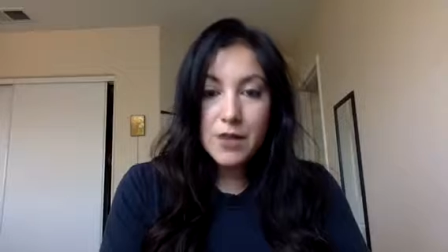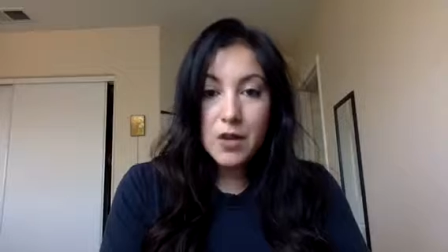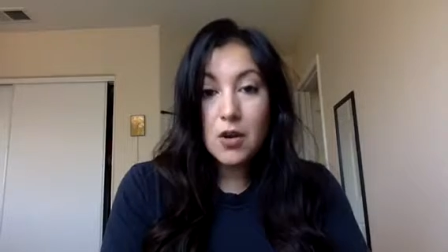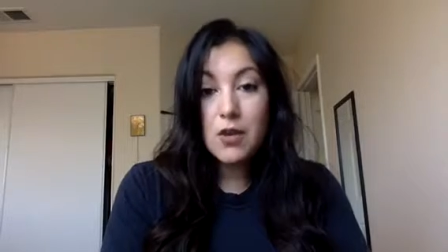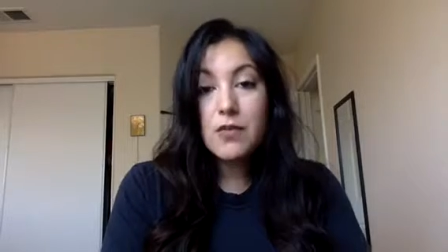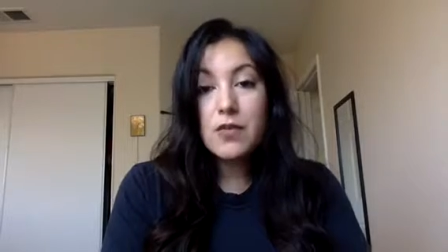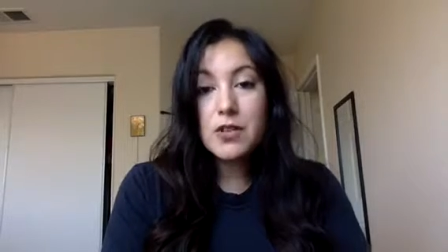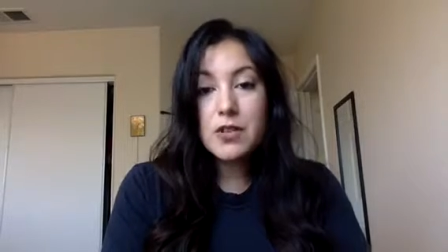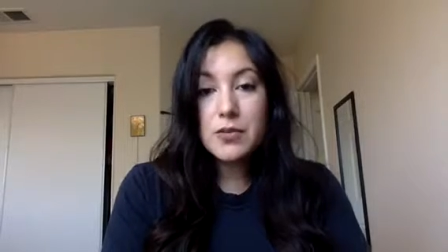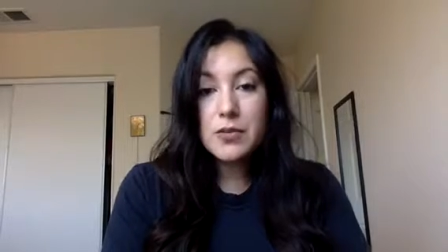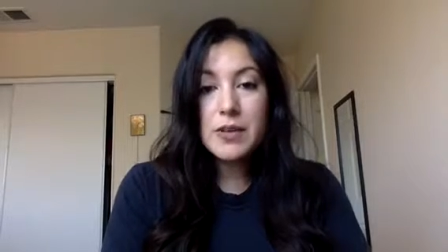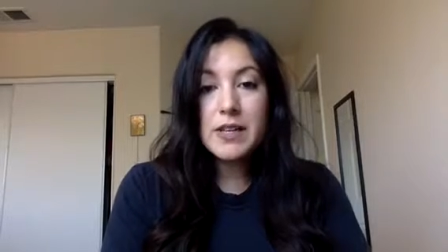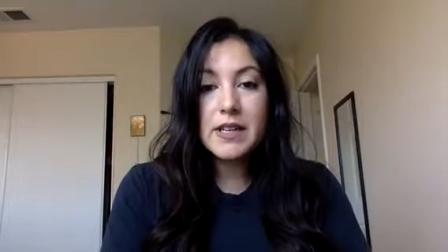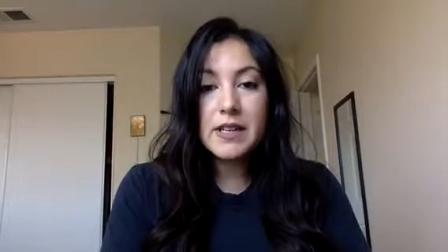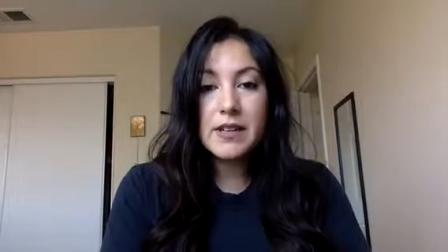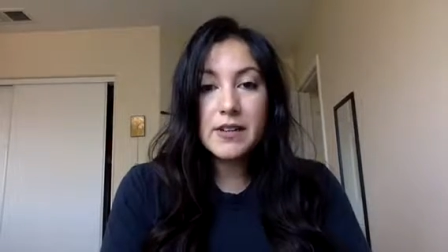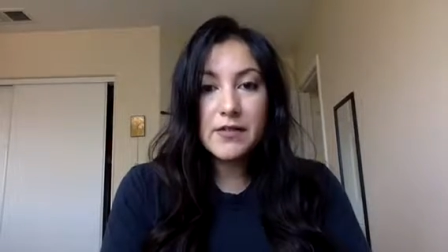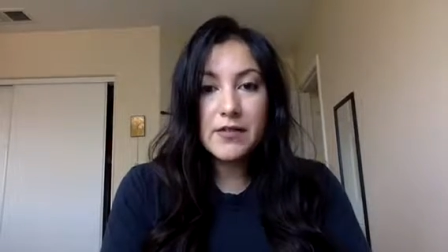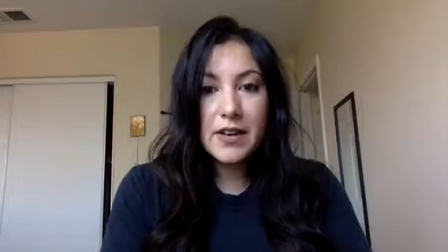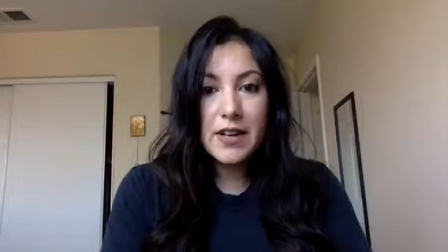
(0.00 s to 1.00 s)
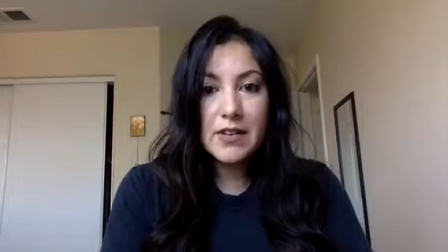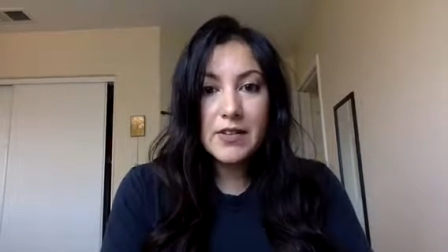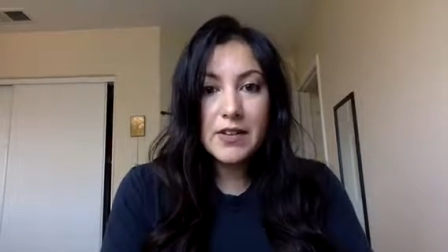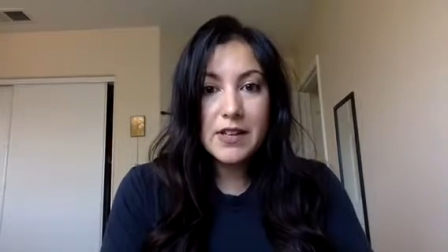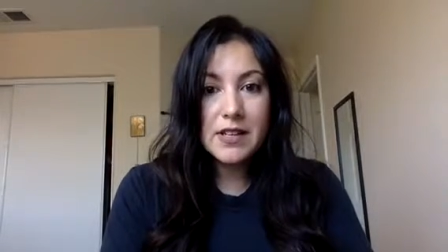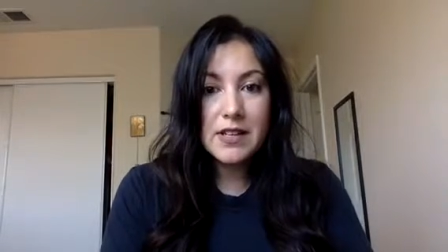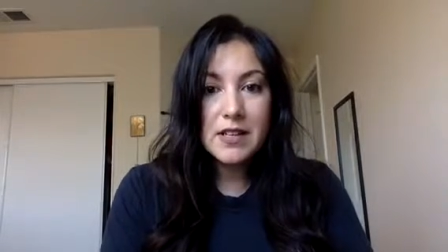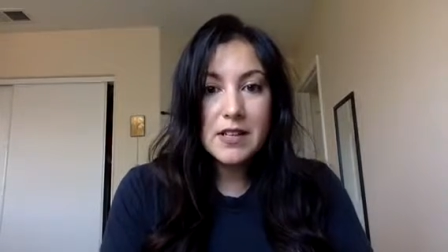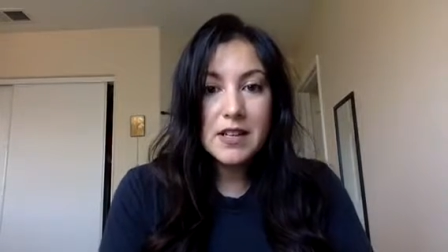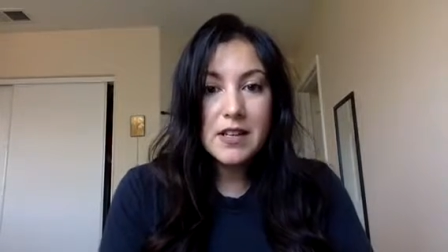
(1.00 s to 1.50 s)
over 20 year
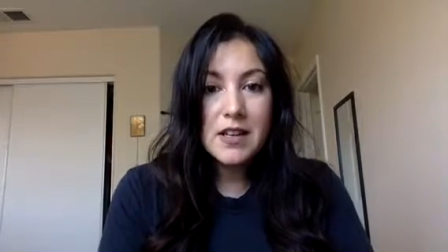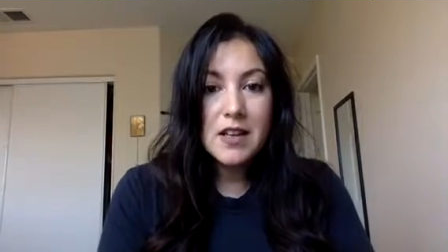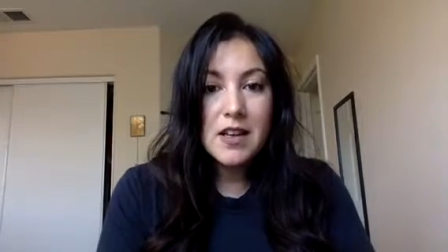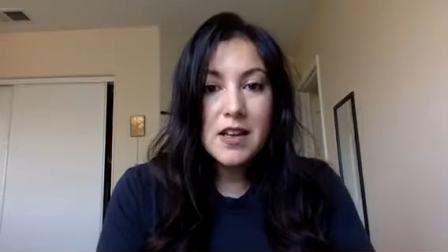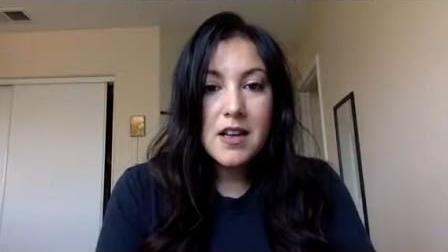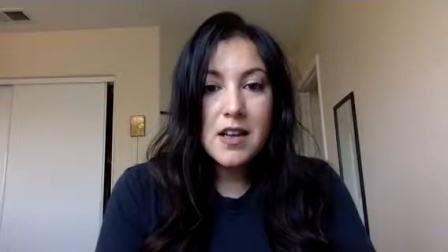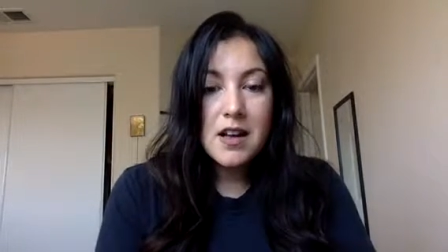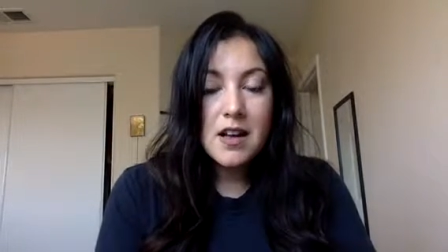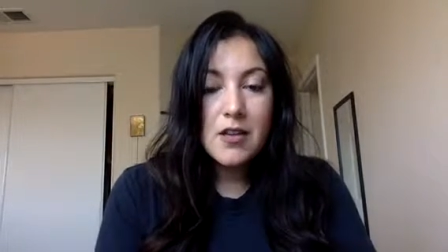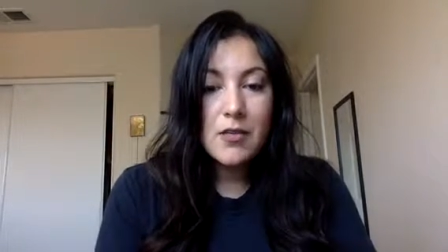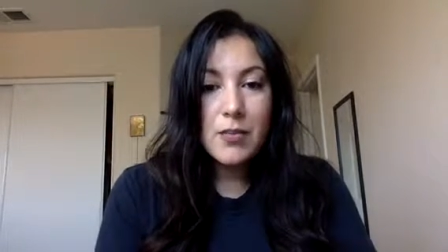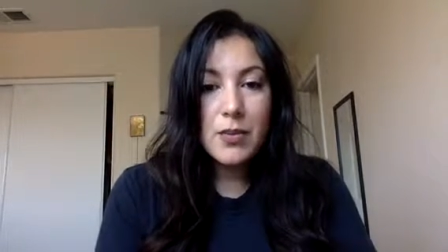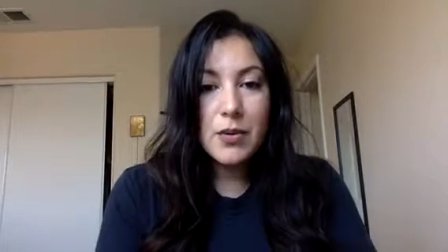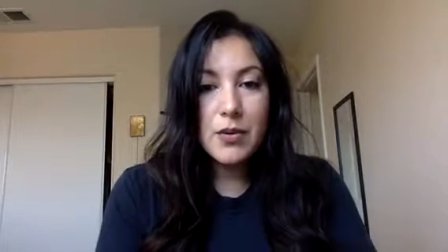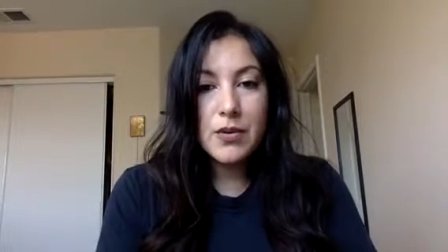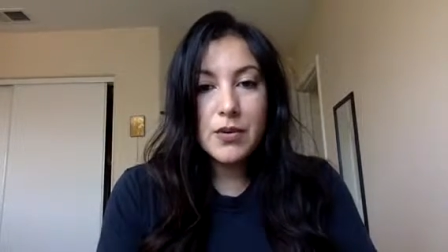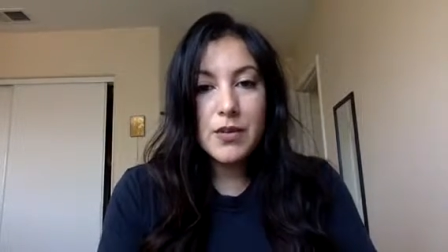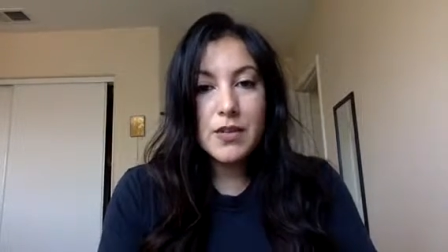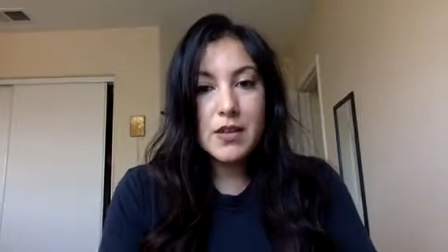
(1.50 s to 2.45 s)
veteran of both